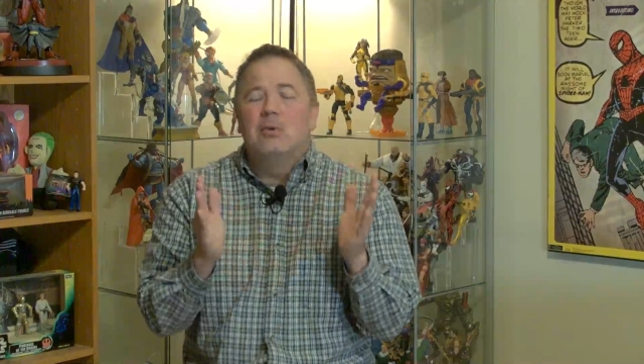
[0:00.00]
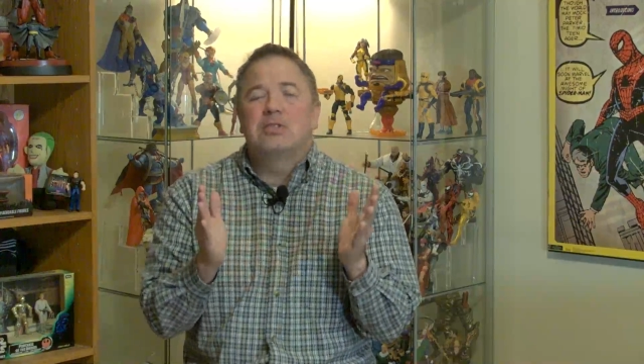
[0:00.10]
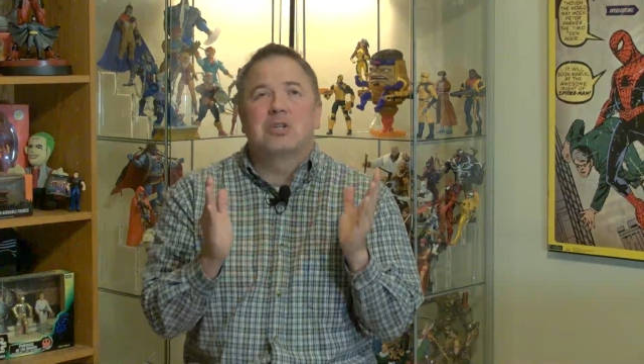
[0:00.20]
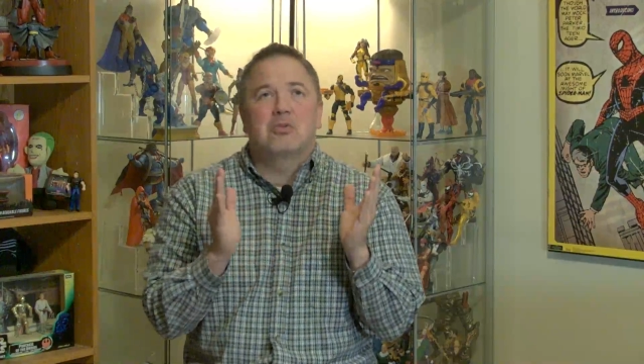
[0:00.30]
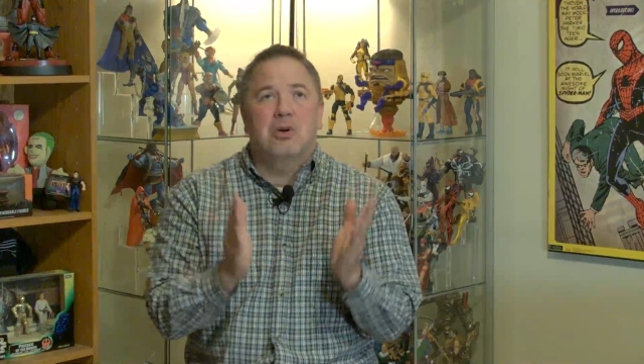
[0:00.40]

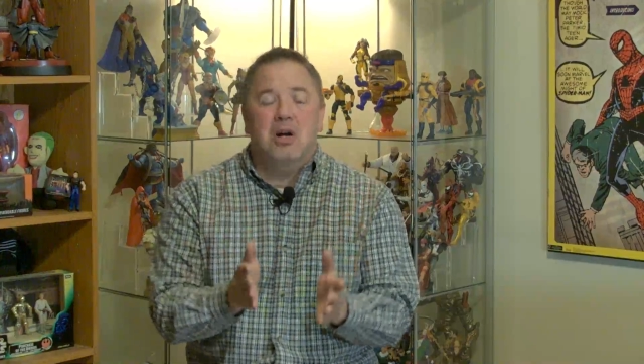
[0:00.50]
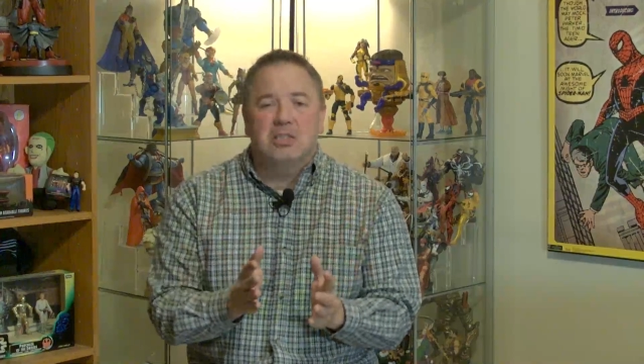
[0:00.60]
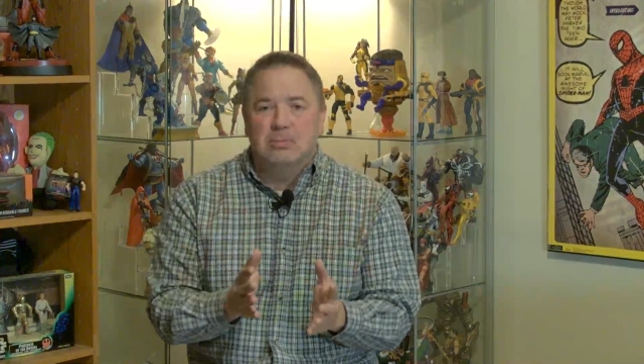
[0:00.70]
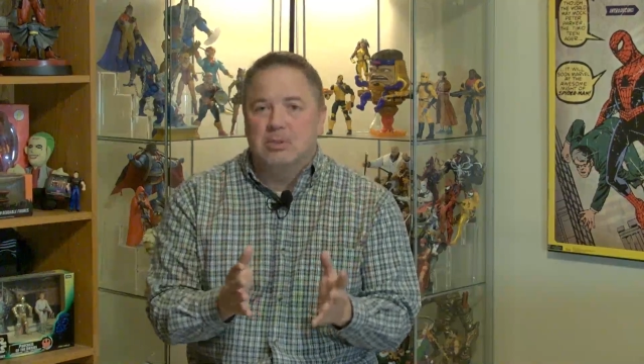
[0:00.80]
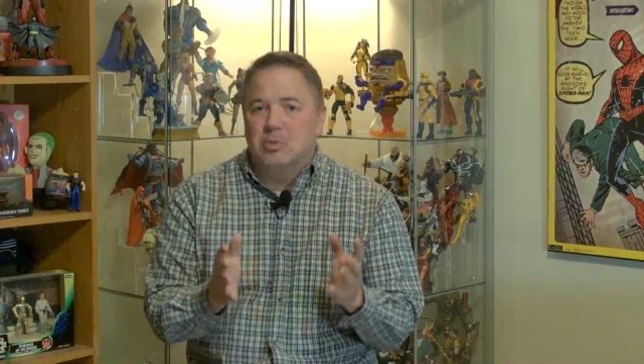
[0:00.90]
a cross
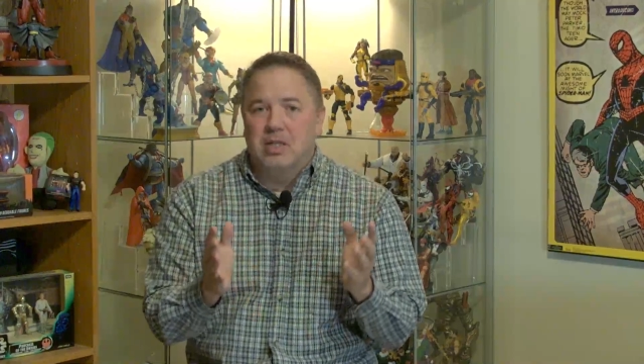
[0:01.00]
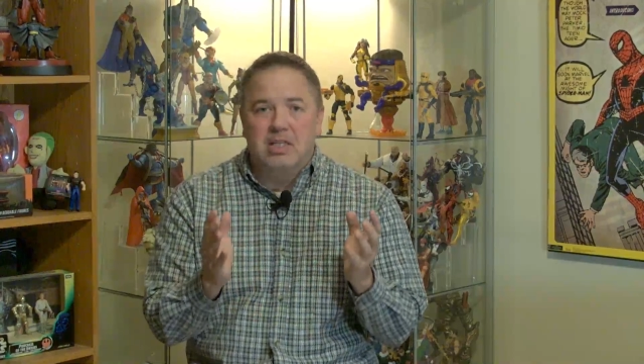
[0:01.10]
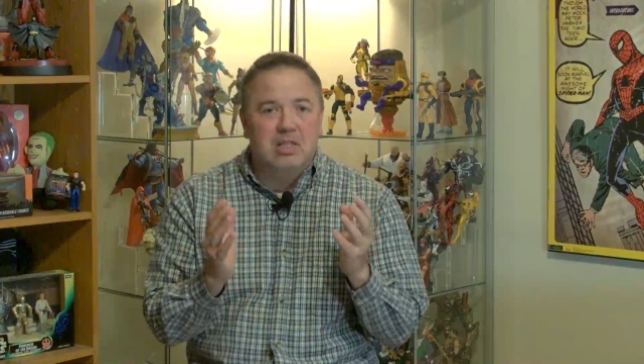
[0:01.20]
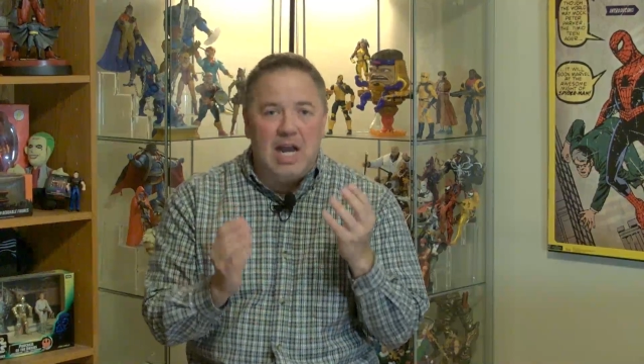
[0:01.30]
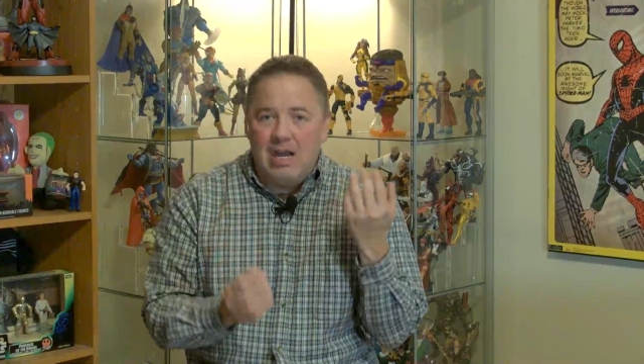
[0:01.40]

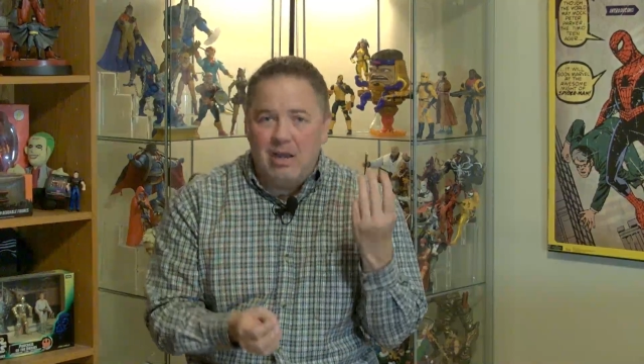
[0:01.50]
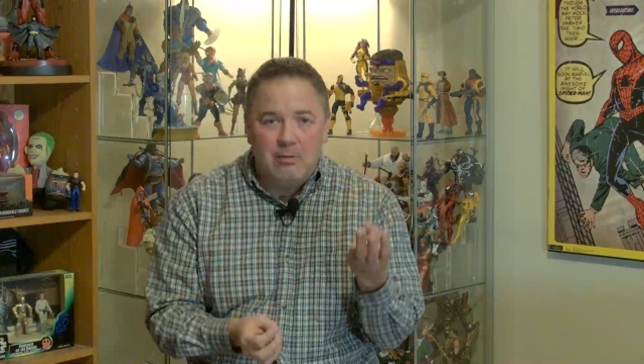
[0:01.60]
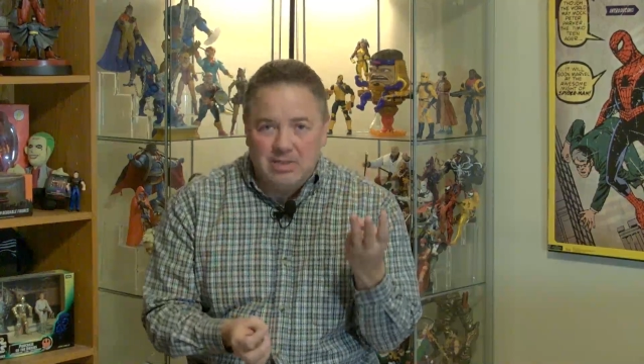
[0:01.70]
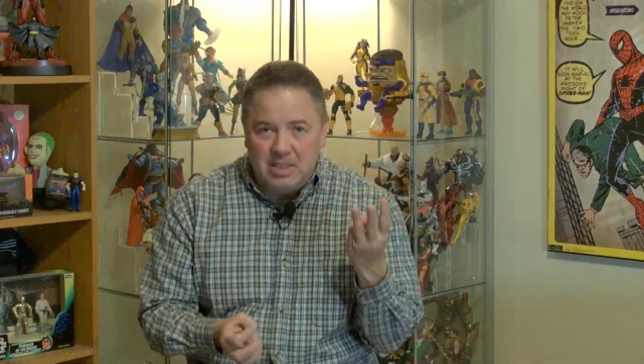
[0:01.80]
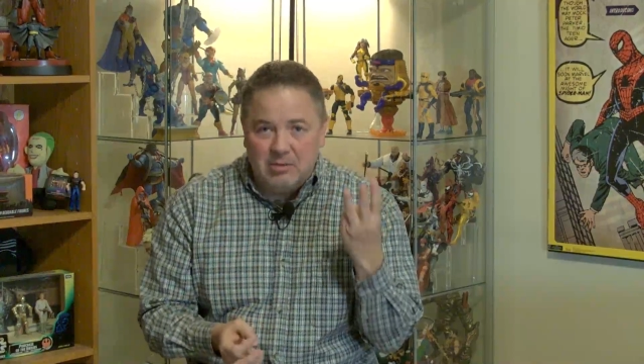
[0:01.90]
between, I,
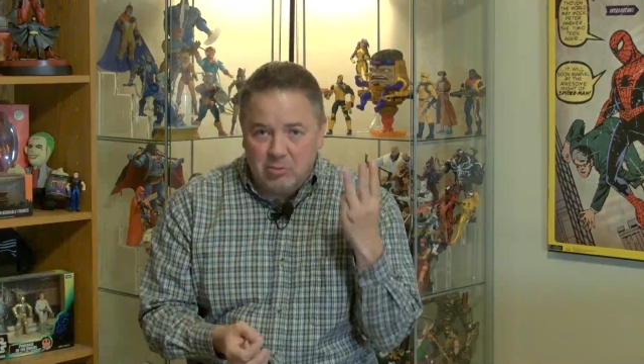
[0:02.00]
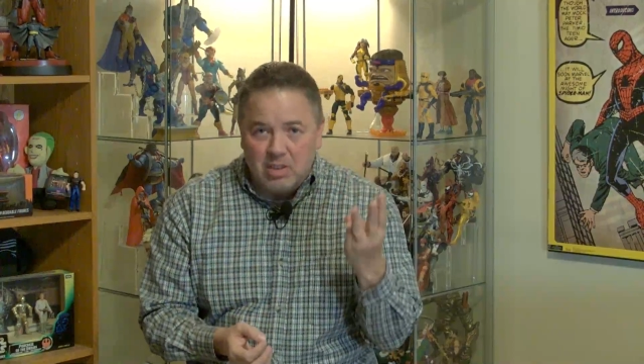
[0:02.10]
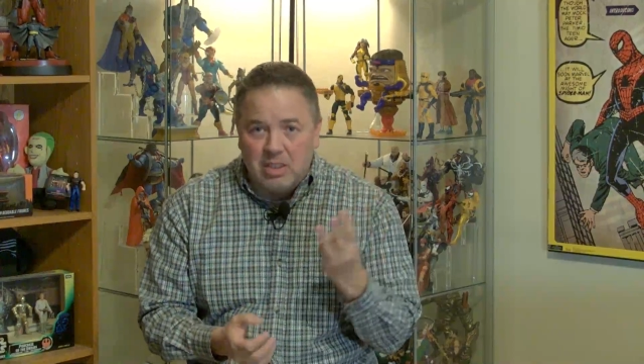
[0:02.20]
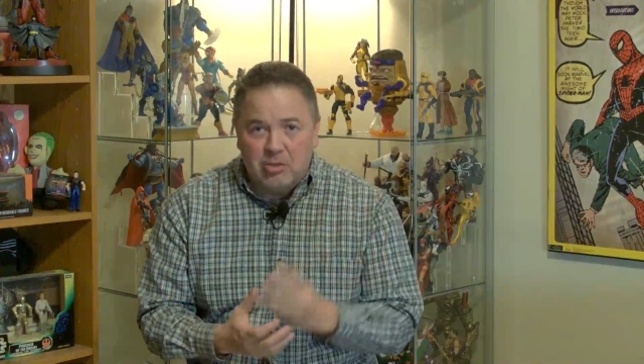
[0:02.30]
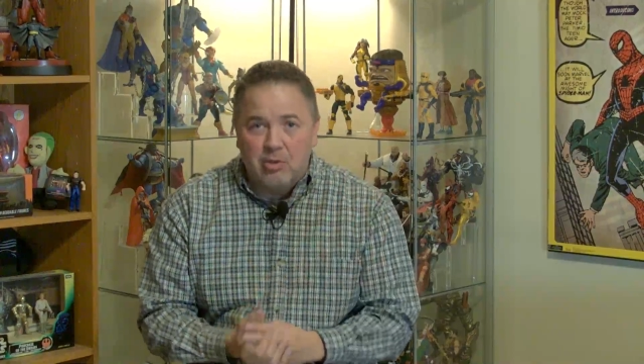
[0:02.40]
would say,
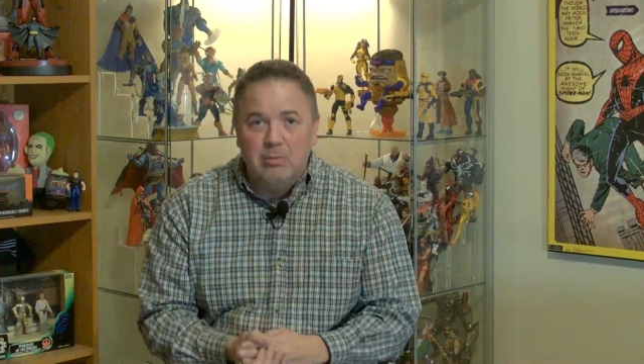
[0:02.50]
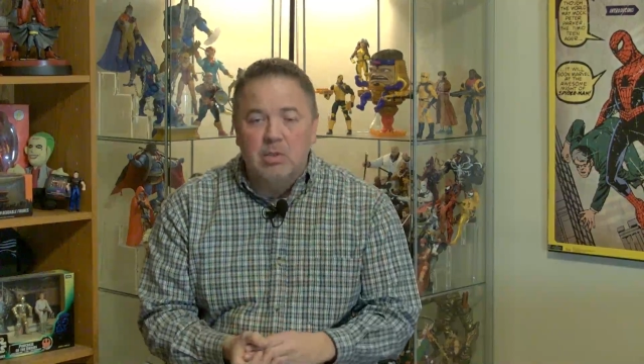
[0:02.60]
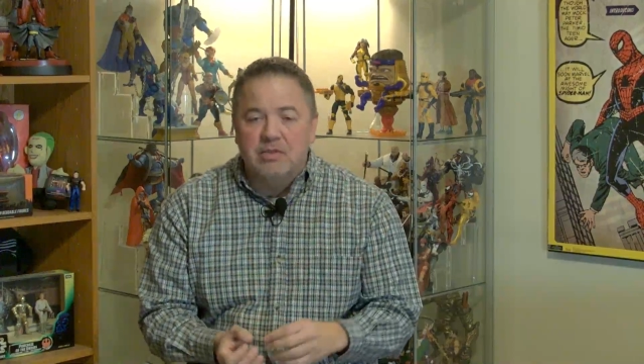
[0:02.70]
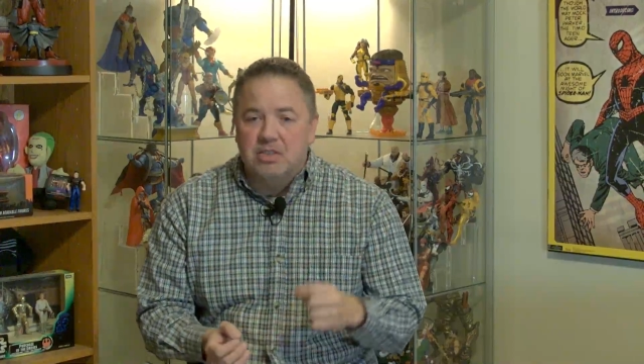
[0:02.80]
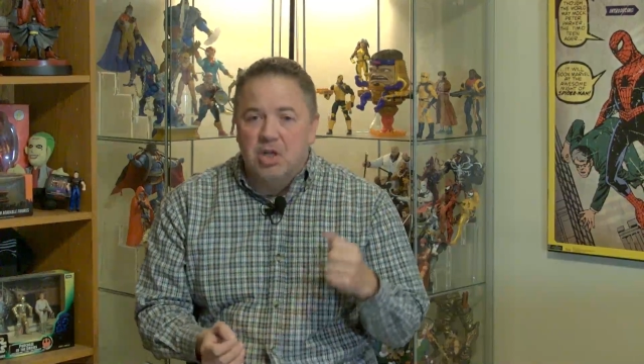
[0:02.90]
really three movies